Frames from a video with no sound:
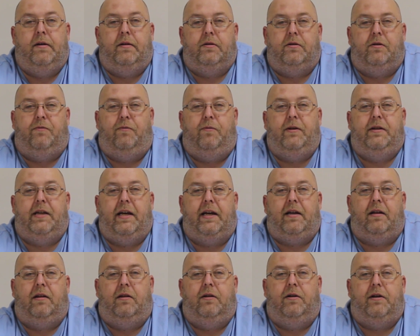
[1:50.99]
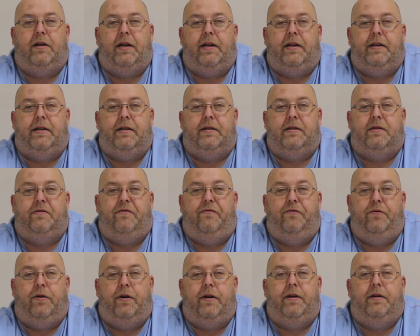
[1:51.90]
So if we take a look at his
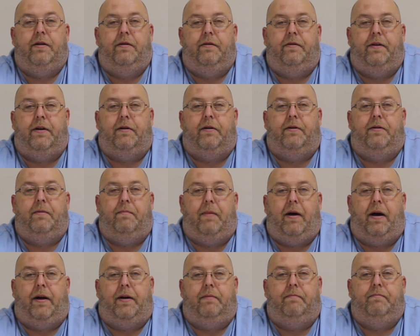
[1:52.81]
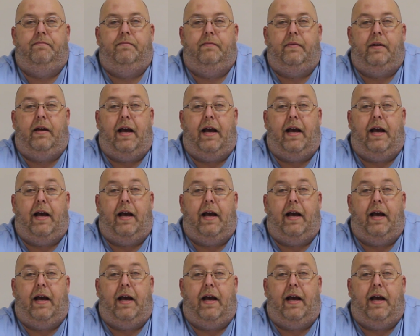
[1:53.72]
foot there at the bottom,